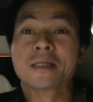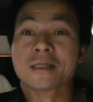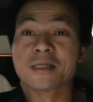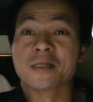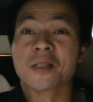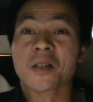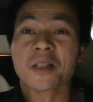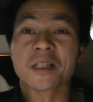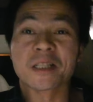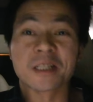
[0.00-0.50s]

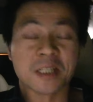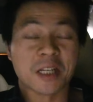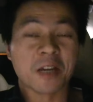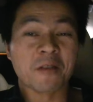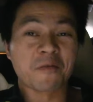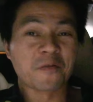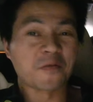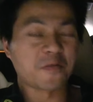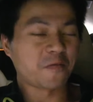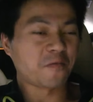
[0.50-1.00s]
the
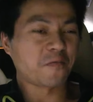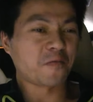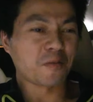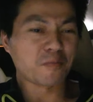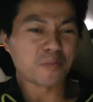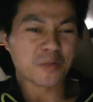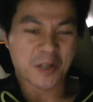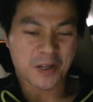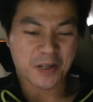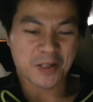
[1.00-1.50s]
gift
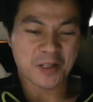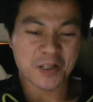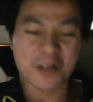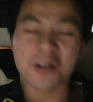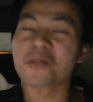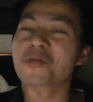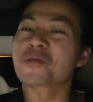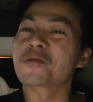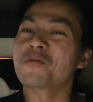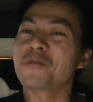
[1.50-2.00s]
from
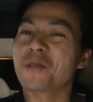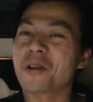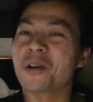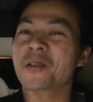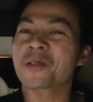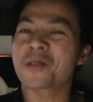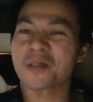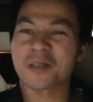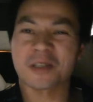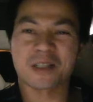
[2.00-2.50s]
Tesla to
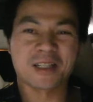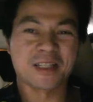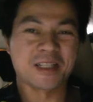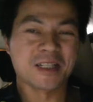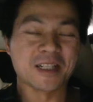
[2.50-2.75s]
us